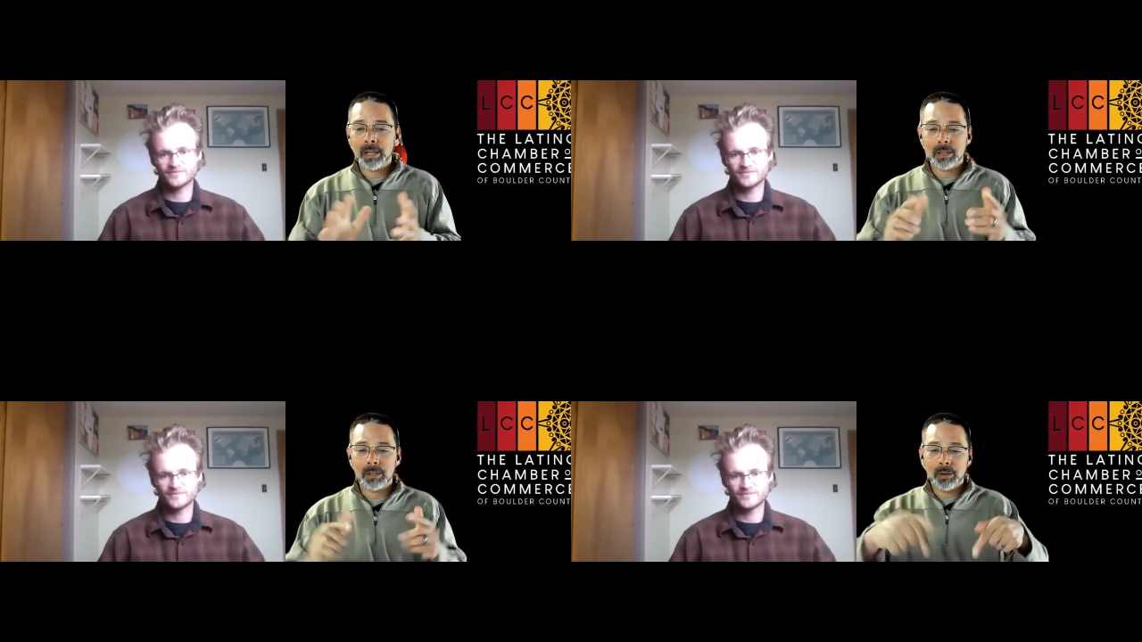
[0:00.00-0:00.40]

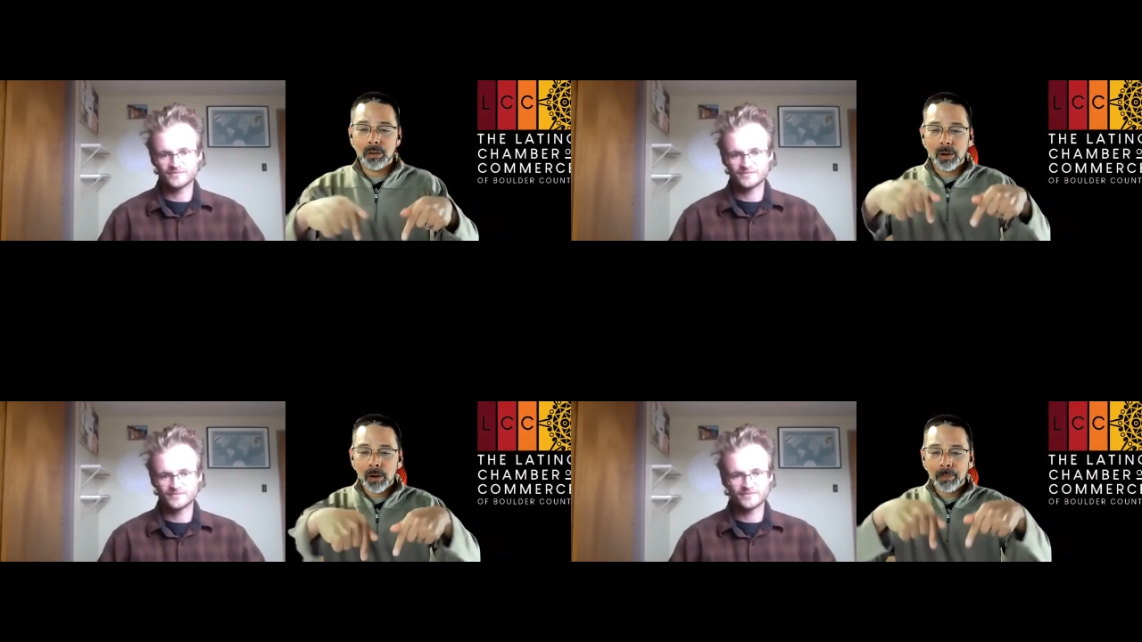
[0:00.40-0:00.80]
Speaker 1: And just so
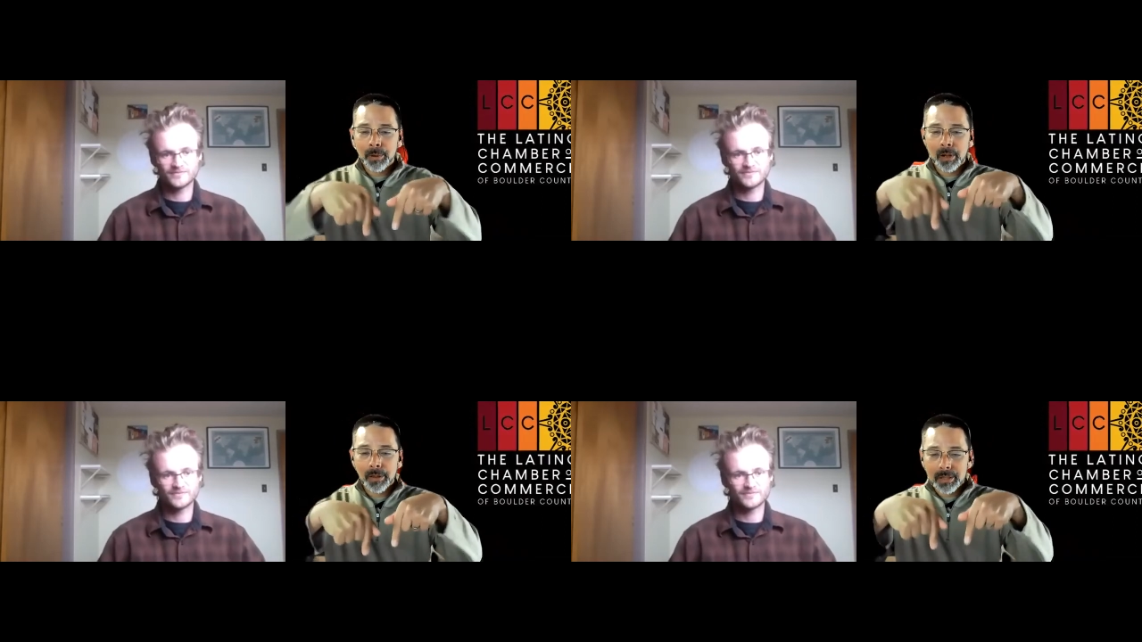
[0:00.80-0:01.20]
you know, I'll
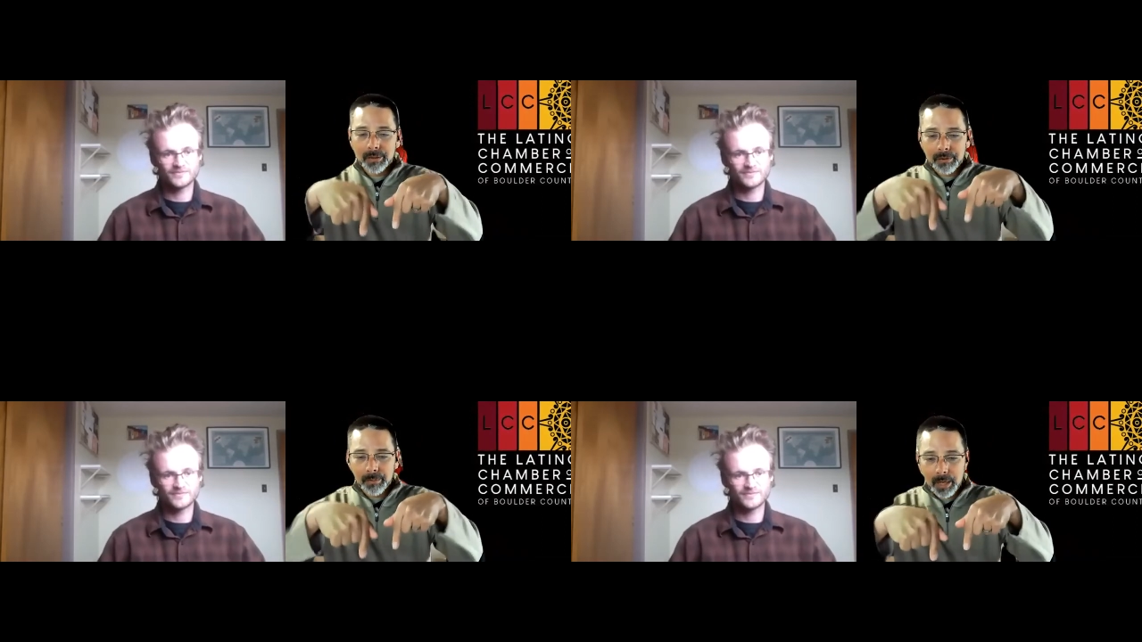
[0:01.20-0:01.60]
put all this
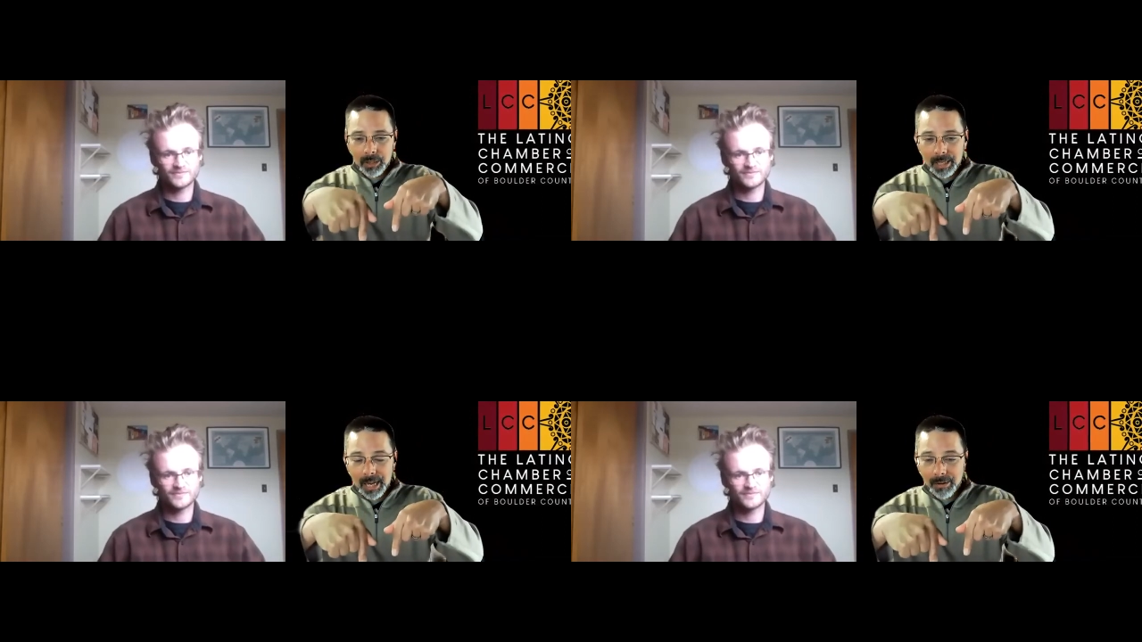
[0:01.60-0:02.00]

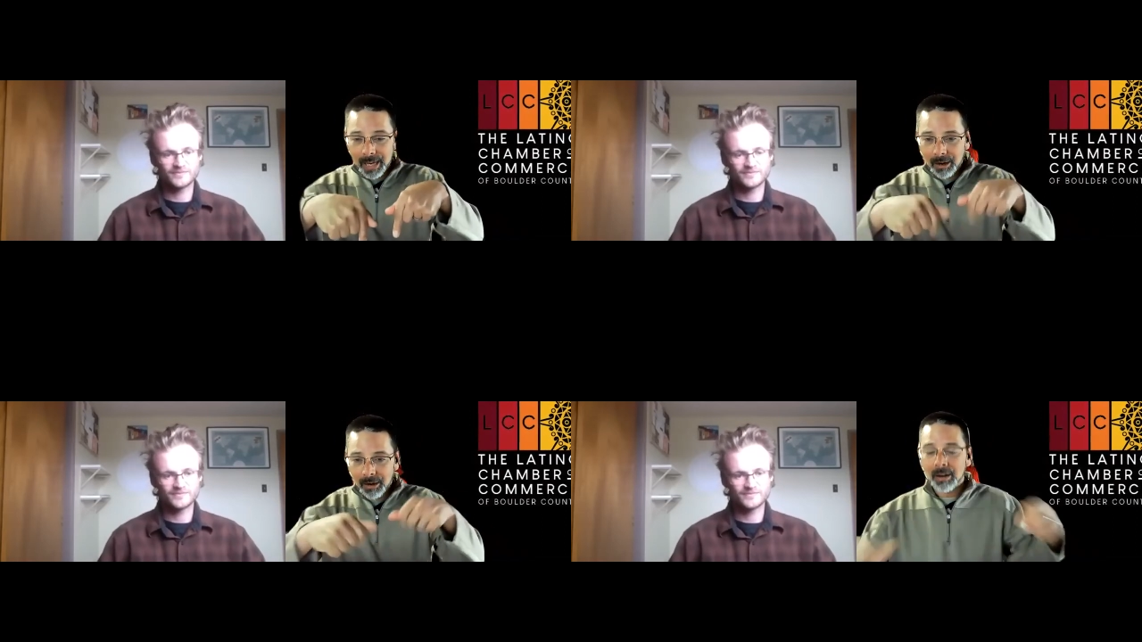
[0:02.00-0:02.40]
information down
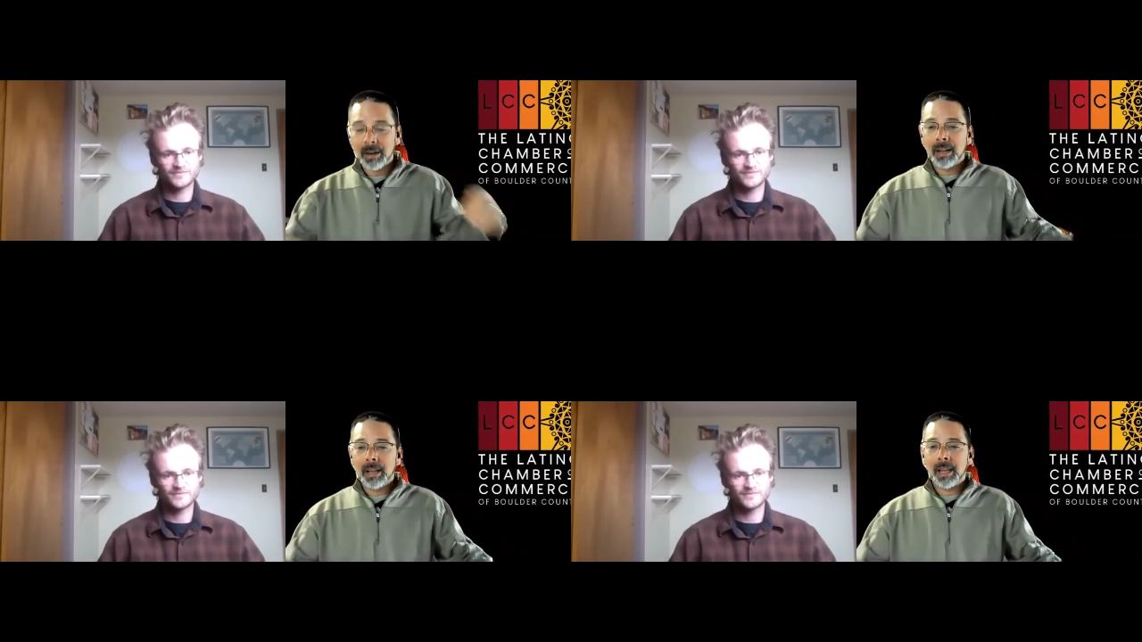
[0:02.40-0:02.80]
here
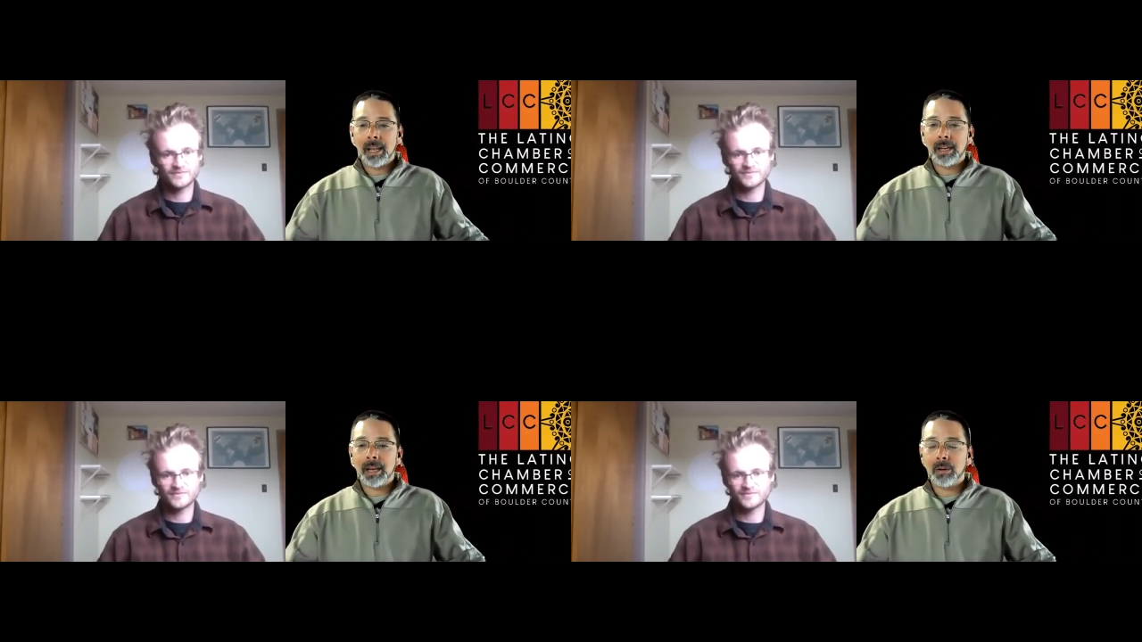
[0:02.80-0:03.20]

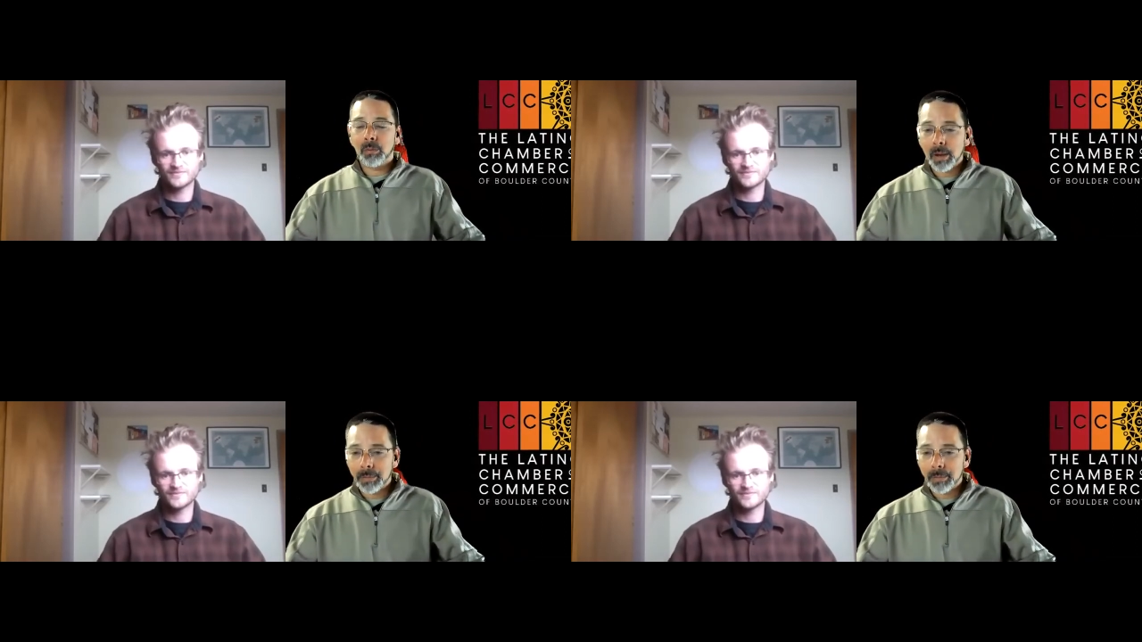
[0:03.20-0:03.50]
and uh, your